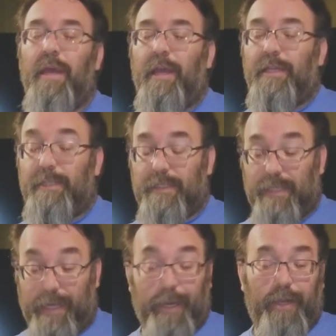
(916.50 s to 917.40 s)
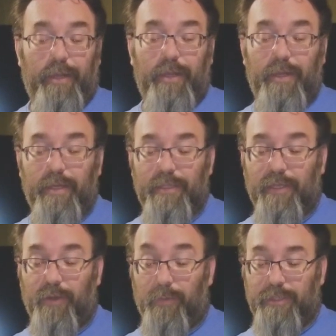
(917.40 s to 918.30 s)
She doesn't need it.
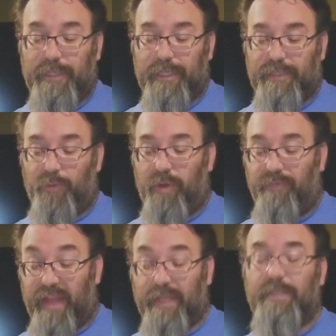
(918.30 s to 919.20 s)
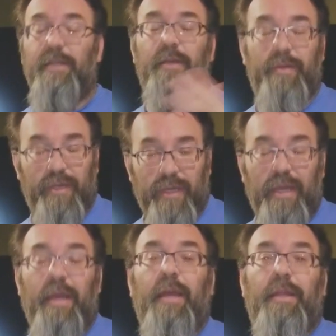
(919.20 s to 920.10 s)
So when she gets more advanced,
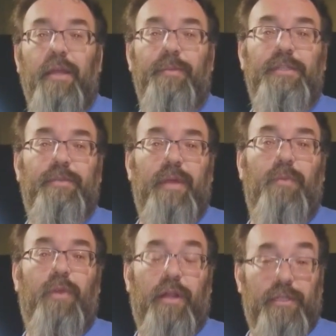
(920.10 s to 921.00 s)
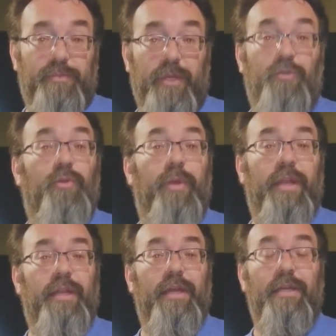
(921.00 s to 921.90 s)
that'll be sometime where I'll explain to her what
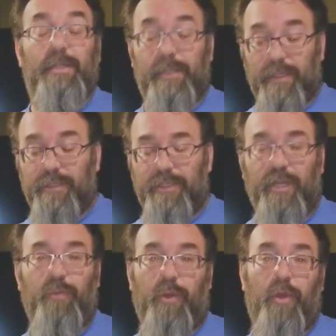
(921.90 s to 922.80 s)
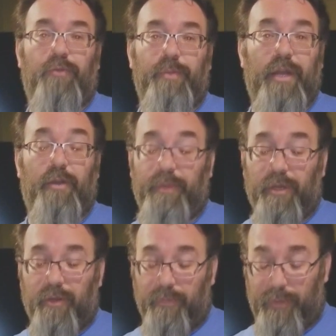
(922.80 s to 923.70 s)
it does, and she can go from there. It'll be
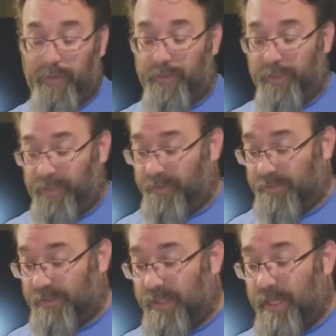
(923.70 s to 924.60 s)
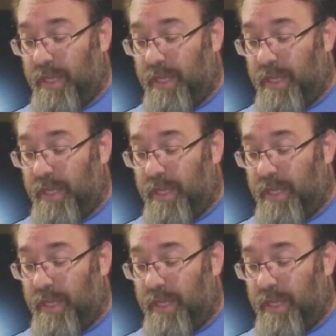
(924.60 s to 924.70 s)
her computer to use.